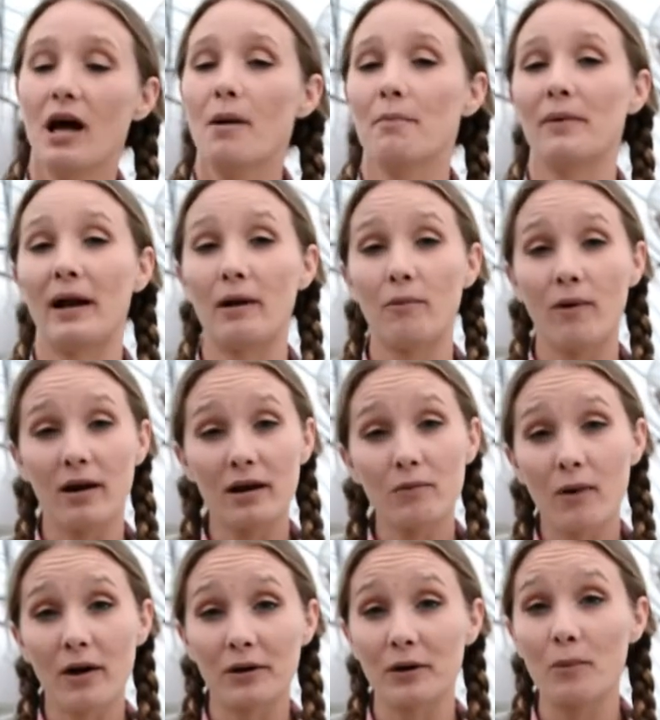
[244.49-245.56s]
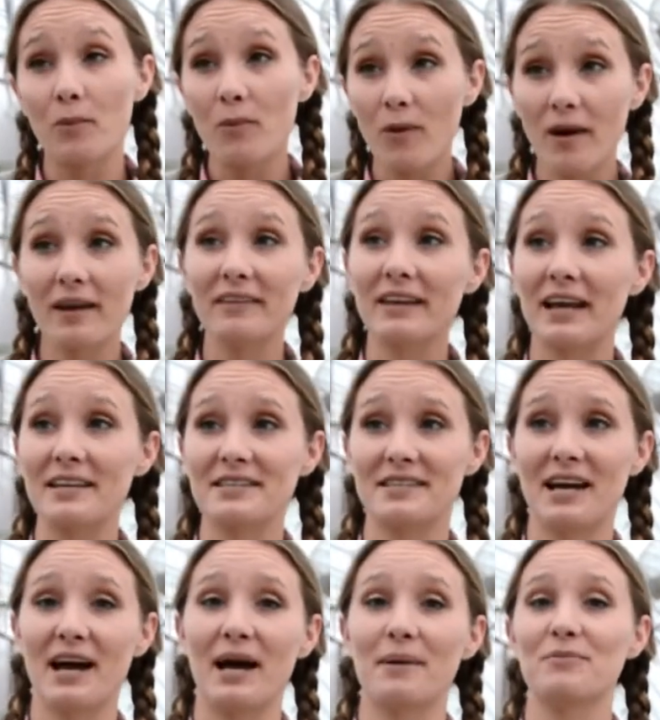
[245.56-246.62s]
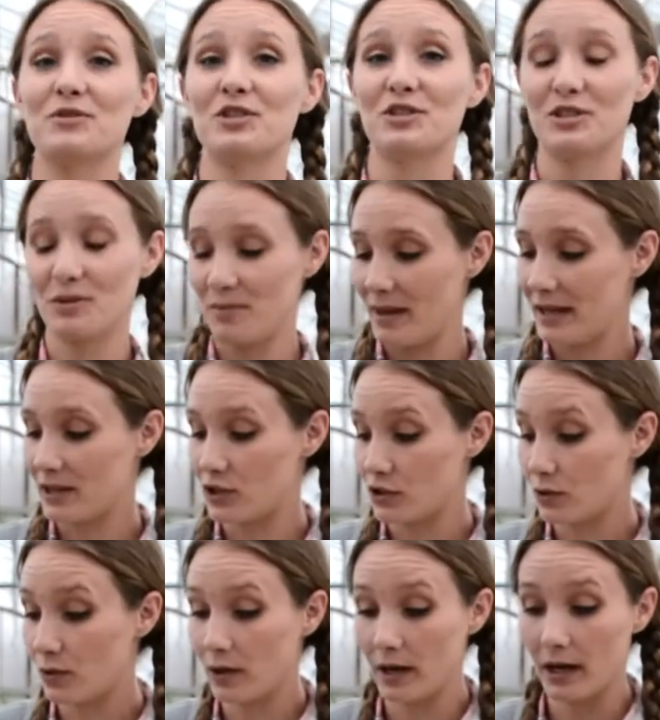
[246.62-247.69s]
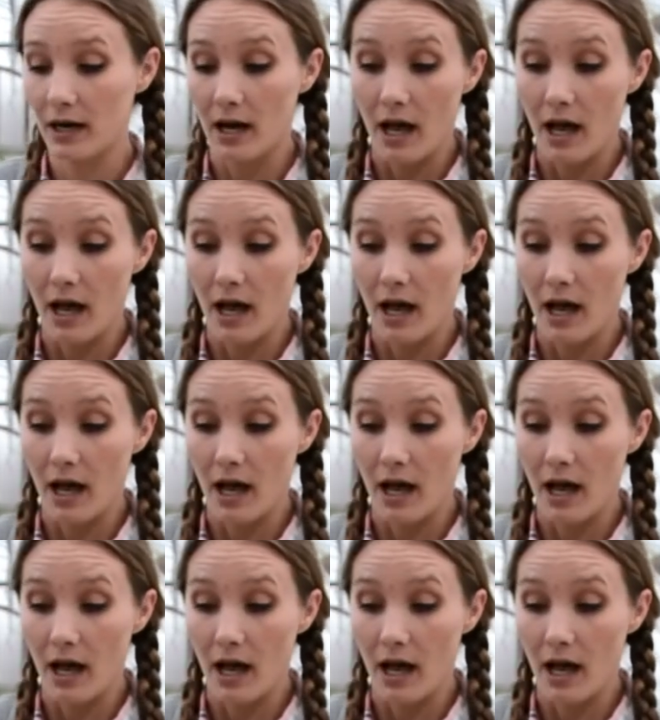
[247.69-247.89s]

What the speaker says: but I want to water them one last time just to make sure